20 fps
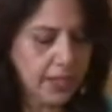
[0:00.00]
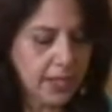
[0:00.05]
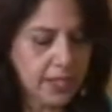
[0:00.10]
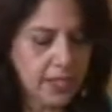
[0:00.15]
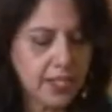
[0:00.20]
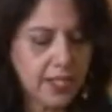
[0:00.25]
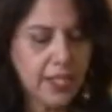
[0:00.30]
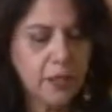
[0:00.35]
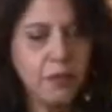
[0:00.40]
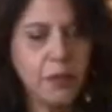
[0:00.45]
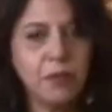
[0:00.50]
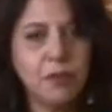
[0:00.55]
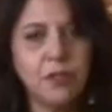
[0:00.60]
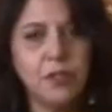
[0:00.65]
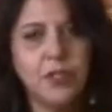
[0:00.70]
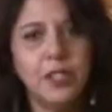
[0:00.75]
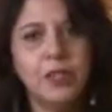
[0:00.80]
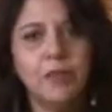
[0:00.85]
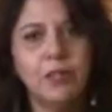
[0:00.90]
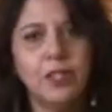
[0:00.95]
See,
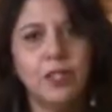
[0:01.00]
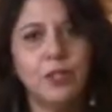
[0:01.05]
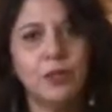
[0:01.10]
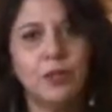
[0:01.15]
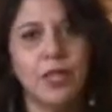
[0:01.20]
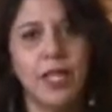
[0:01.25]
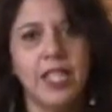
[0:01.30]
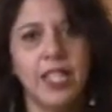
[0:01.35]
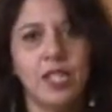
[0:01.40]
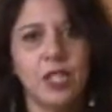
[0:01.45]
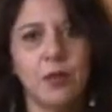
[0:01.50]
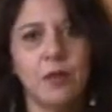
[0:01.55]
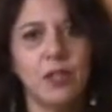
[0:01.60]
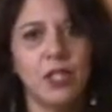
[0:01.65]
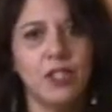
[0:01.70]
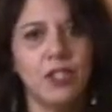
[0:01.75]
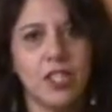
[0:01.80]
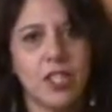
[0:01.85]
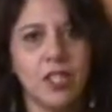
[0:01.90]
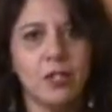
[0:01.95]
before even the rice,
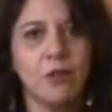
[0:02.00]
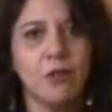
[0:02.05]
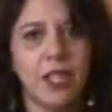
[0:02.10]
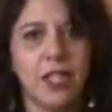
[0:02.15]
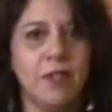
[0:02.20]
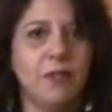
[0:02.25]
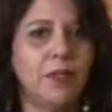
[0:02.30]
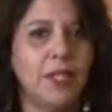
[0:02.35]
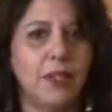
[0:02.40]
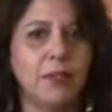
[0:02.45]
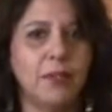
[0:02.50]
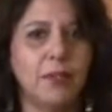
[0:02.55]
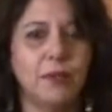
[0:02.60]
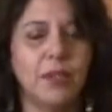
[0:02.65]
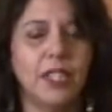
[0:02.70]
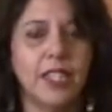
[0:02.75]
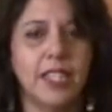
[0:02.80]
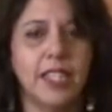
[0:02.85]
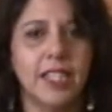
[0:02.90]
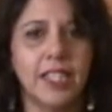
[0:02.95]
which is very
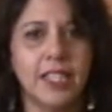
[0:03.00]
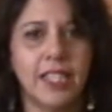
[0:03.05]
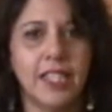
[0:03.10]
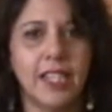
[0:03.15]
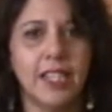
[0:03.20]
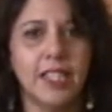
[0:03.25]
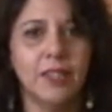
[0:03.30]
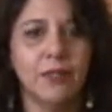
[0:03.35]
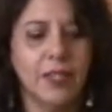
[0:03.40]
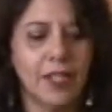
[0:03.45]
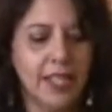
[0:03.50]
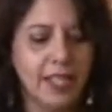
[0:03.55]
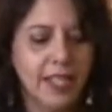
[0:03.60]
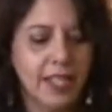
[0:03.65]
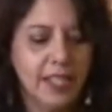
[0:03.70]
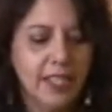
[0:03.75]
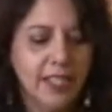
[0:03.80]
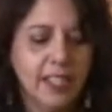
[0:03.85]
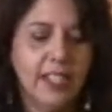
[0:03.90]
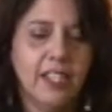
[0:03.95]
flavorful in itself,
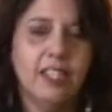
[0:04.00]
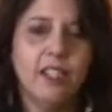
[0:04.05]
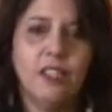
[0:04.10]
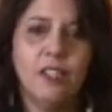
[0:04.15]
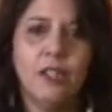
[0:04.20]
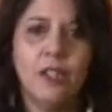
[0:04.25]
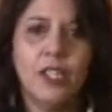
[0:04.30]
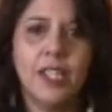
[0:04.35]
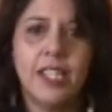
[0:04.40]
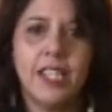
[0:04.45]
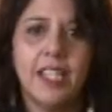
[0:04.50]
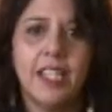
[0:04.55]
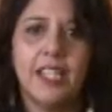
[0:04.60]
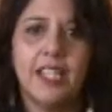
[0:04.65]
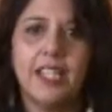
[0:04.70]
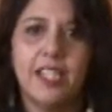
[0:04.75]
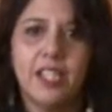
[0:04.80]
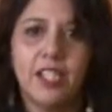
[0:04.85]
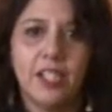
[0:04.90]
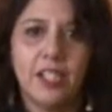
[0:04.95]
goes
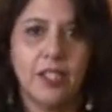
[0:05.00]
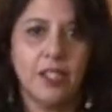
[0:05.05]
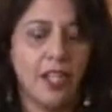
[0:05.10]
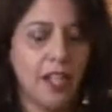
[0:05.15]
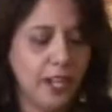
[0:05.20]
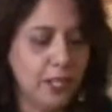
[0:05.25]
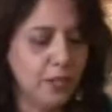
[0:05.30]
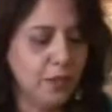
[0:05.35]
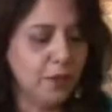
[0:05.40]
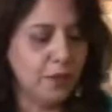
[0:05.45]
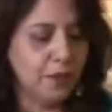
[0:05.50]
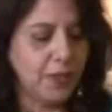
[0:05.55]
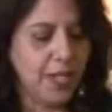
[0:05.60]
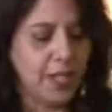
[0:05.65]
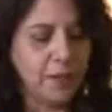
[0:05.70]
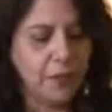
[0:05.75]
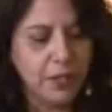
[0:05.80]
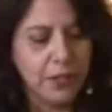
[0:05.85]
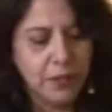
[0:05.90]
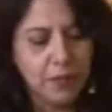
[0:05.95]
in, there's a lot of
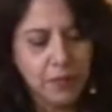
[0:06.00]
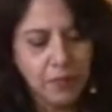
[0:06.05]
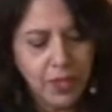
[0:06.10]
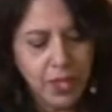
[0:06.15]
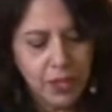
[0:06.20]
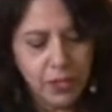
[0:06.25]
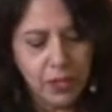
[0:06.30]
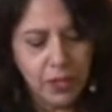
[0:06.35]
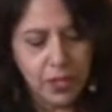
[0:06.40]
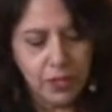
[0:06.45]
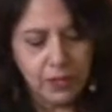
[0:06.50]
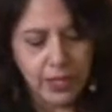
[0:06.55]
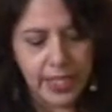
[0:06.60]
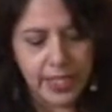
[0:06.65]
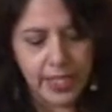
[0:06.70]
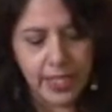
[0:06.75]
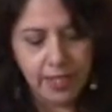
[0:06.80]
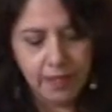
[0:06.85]
flavor already.